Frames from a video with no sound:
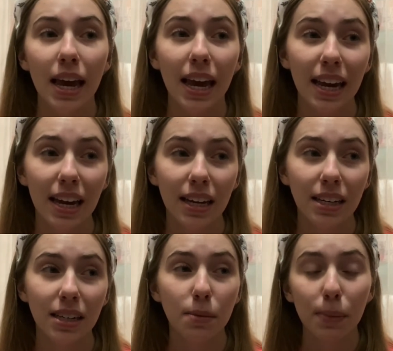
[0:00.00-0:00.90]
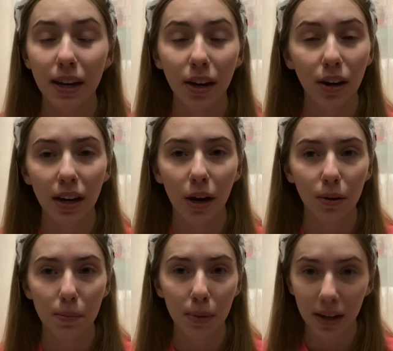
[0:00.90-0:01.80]
And depending on how
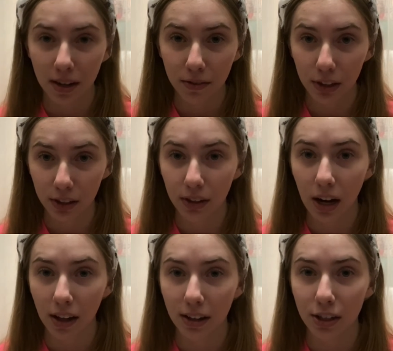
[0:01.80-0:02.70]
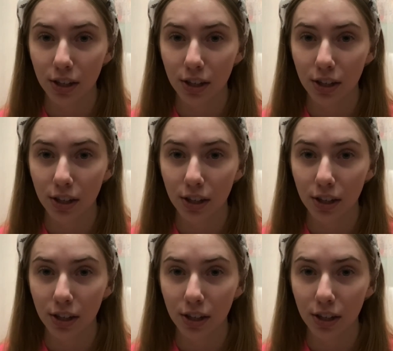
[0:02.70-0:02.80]
competitive your college